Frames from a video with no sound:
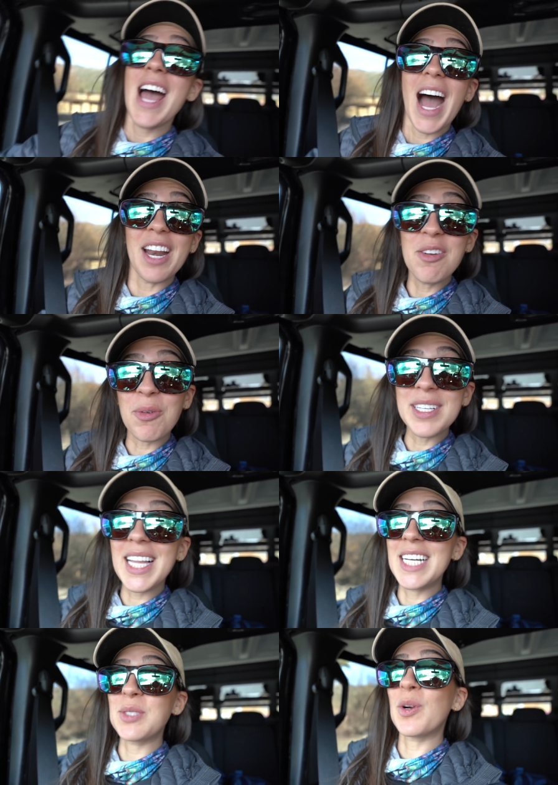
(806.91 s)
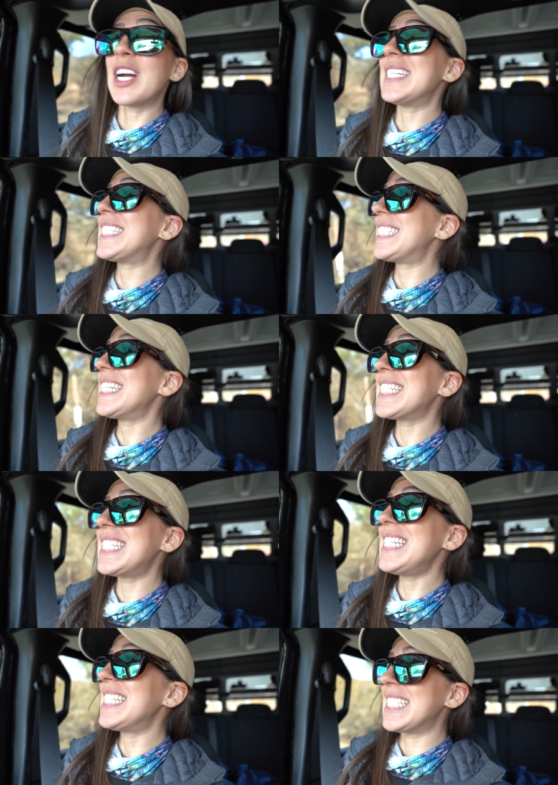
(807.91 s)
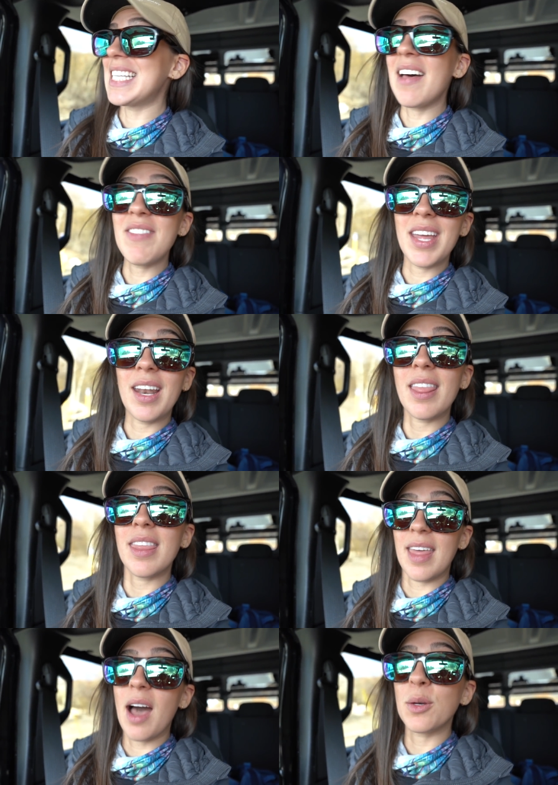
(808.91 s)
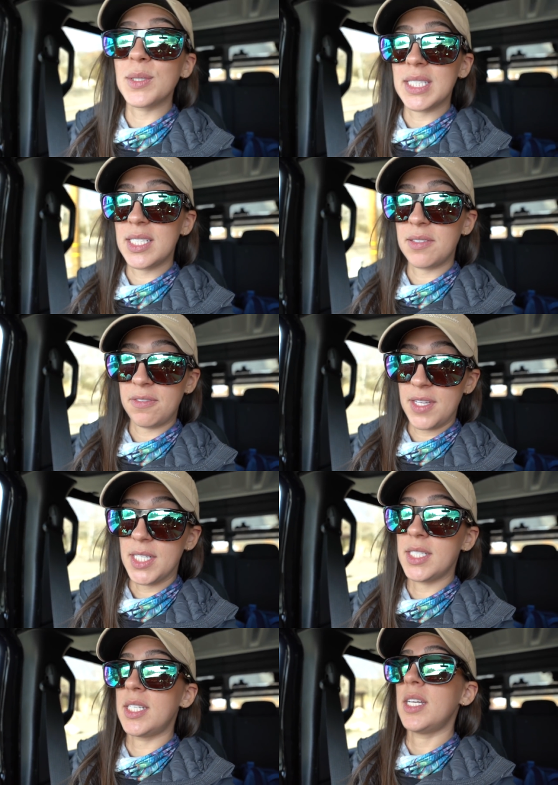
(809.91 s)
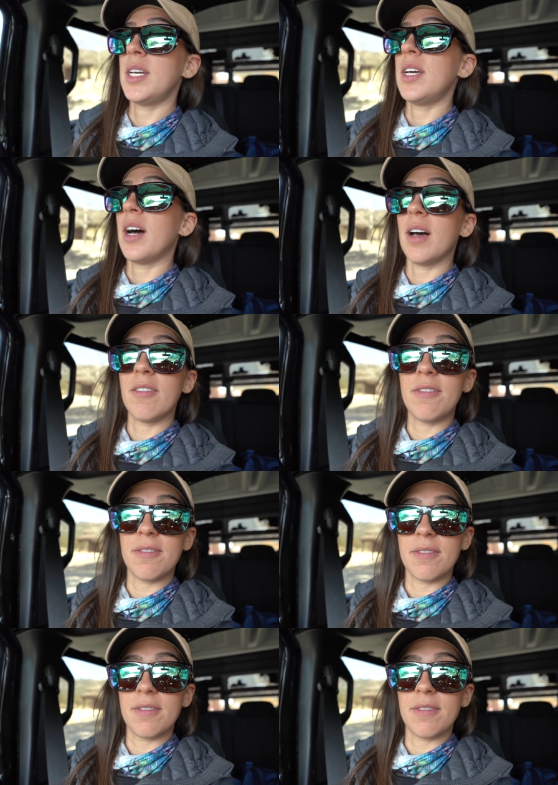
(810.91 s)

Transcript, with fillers: I didn't realize we're at sixty-seven thousand feet of